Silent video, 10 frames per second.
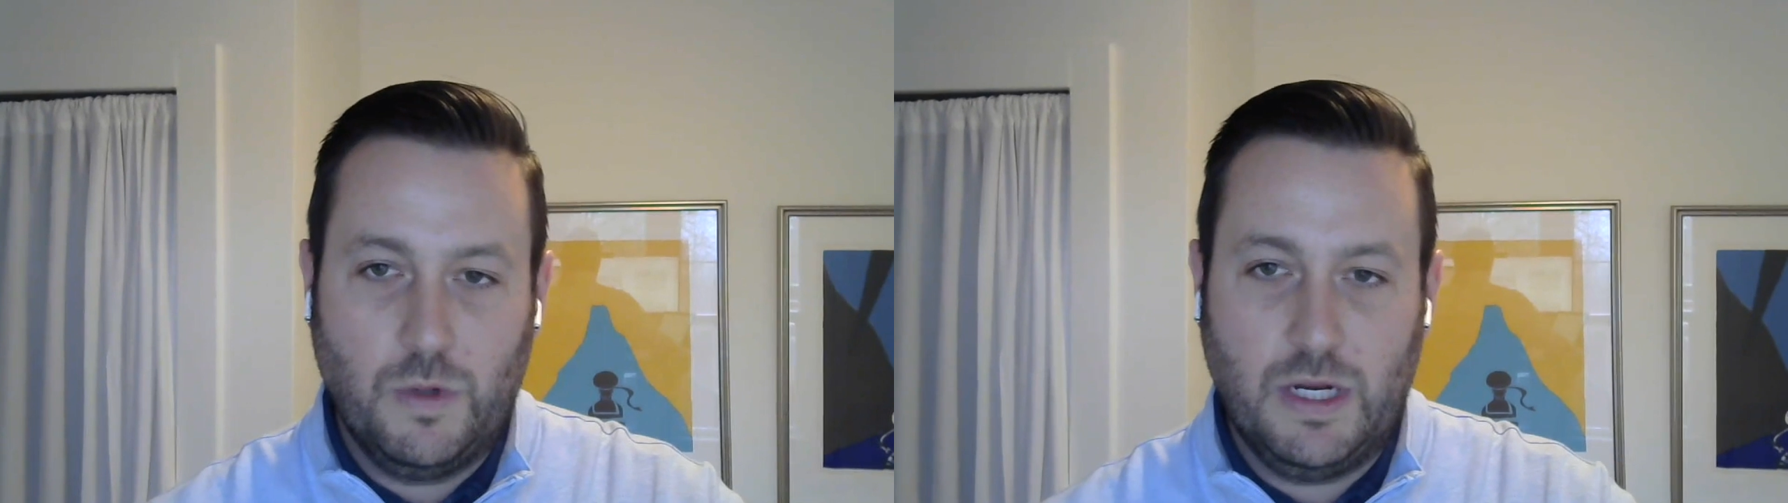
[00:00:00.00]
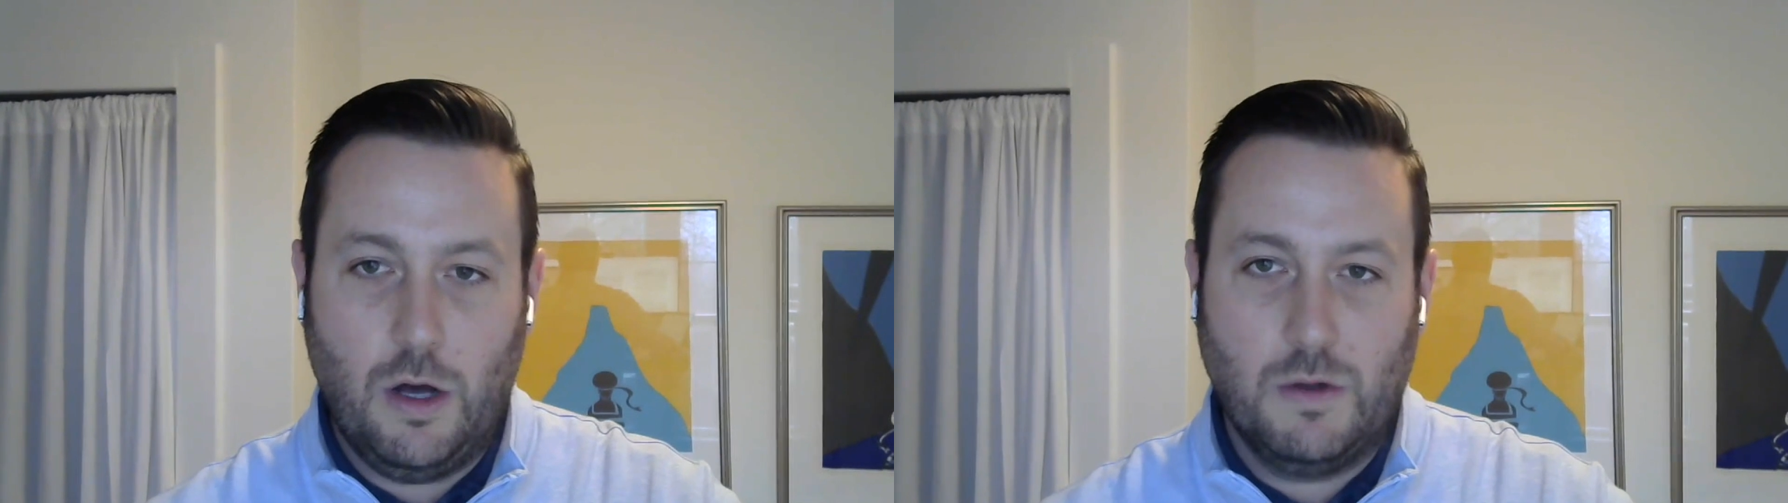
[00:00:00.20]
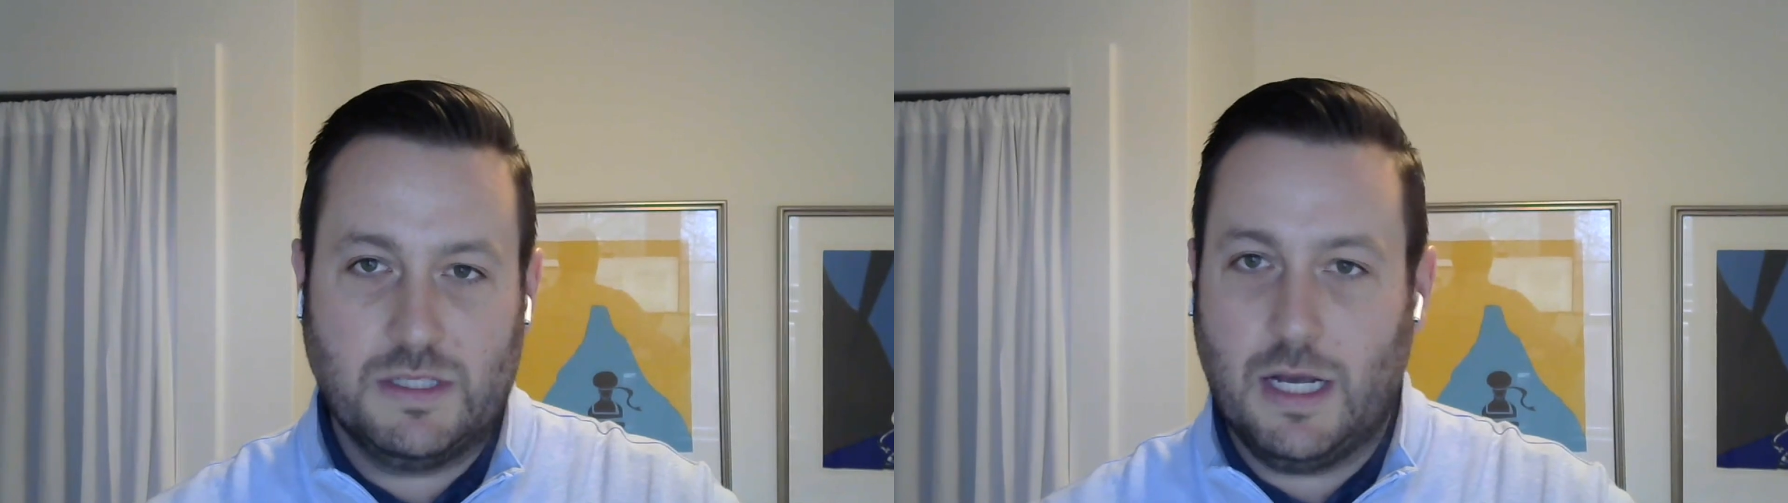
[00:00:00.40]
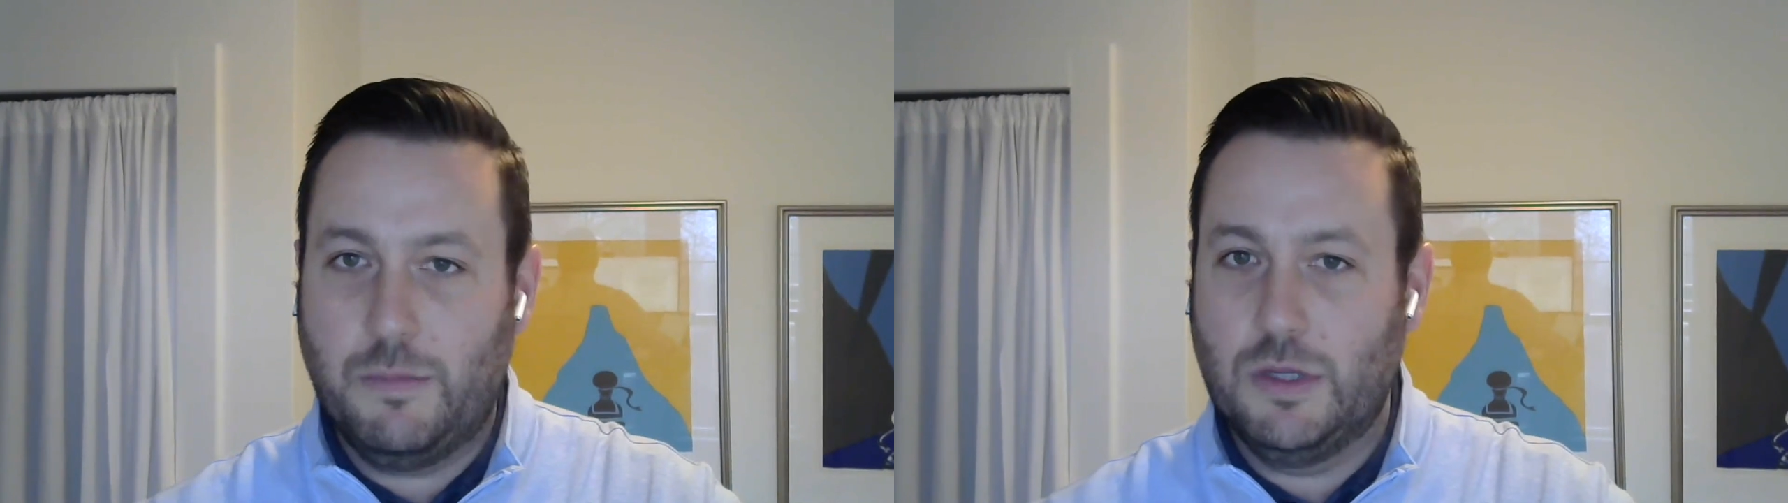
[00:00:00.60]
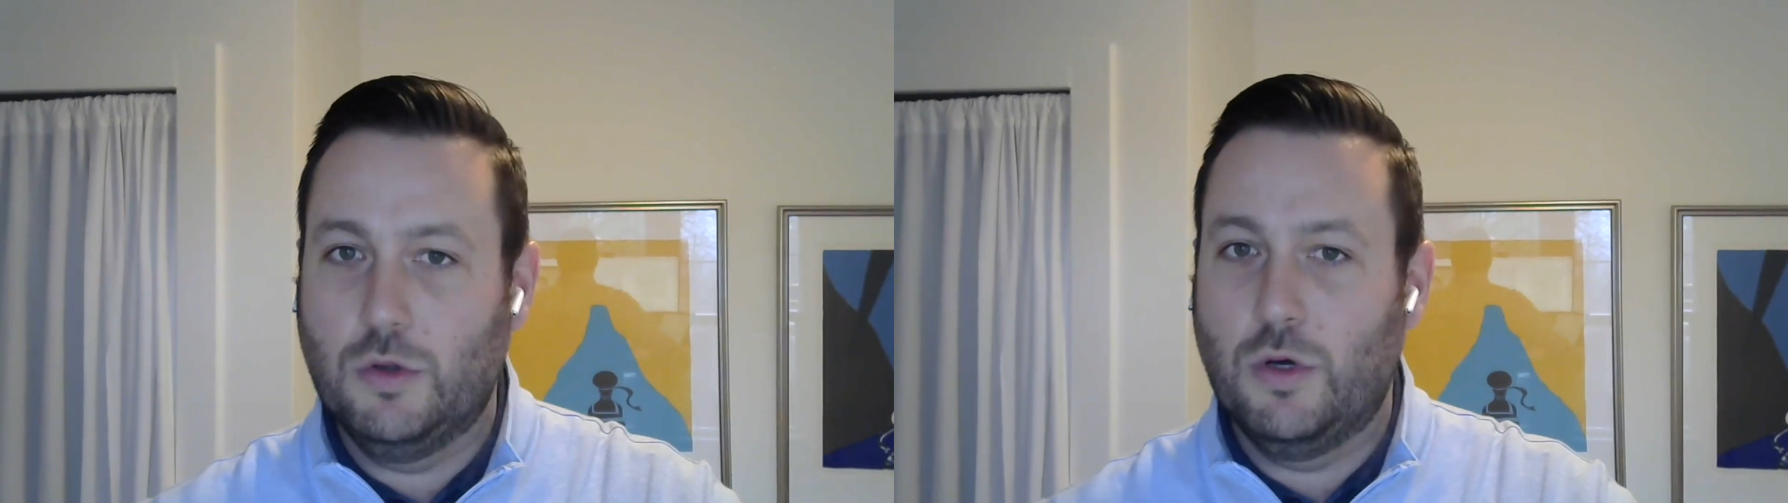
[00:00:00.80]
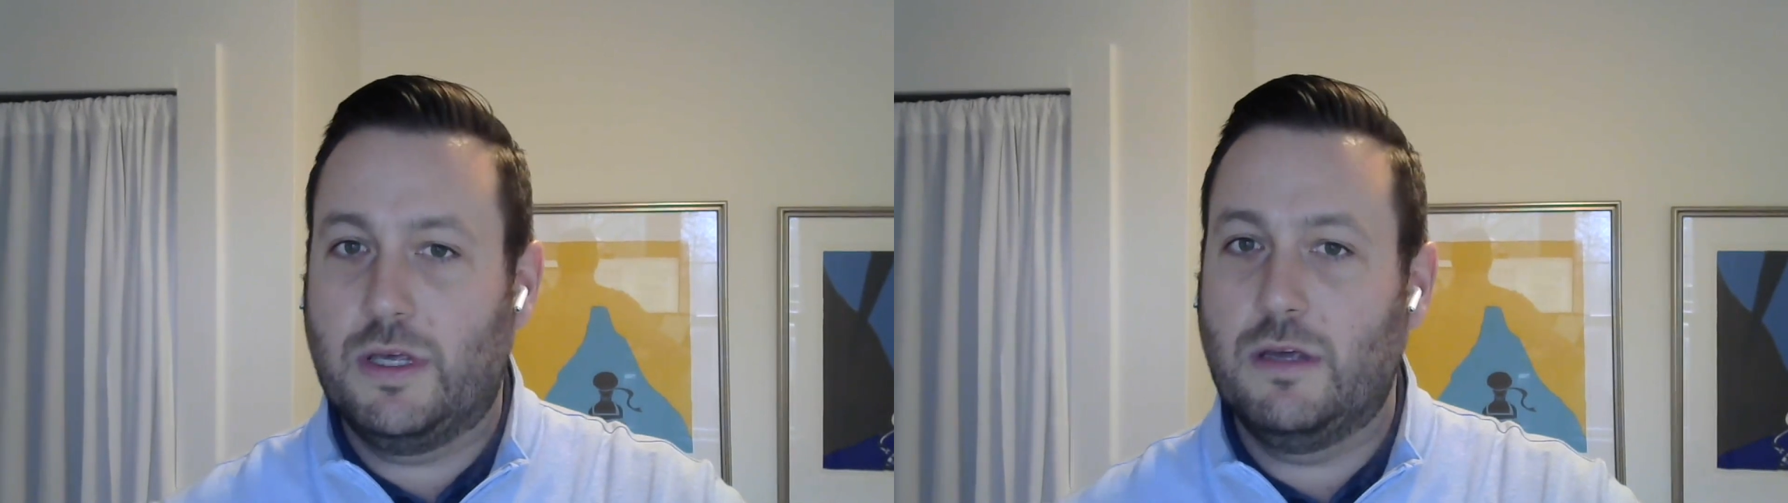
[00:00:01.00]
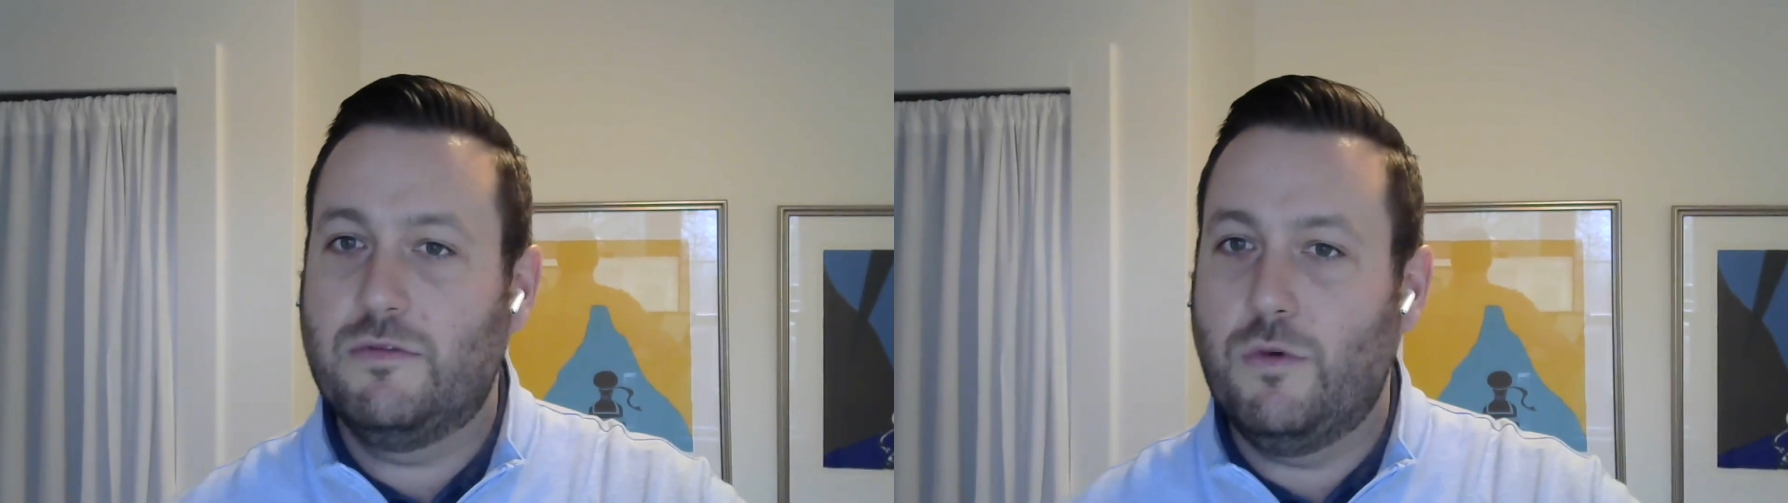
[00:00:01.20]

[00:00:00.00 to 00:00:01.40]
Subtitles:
We'd always kind of been looking